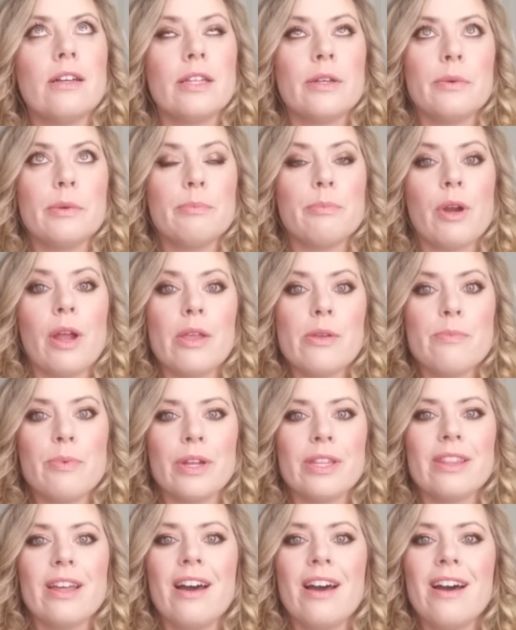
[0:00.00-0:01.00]
it would probably
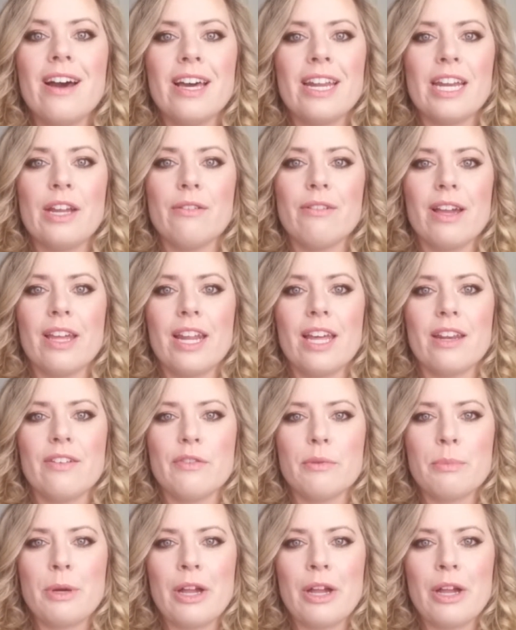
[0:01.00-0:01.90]
bring the honey right out of a